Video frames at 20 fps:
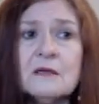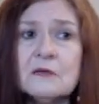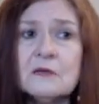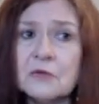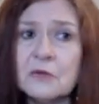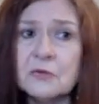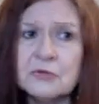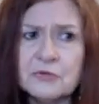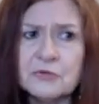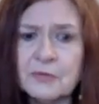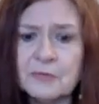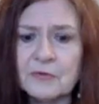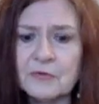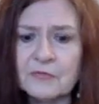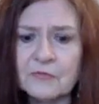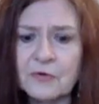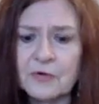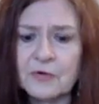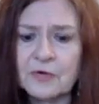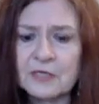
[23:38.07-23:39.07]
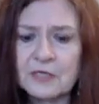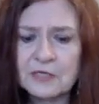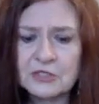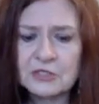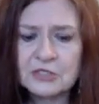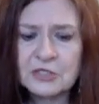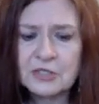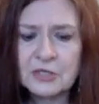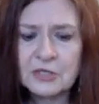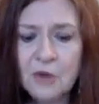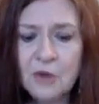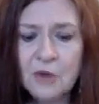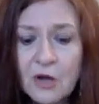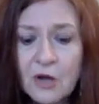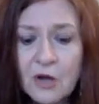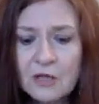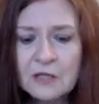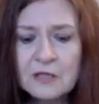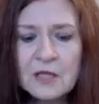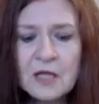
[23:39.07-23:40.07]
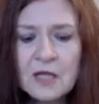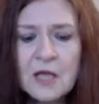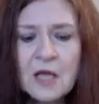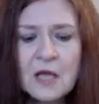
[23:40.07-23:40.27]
no treatment for ADHD at all,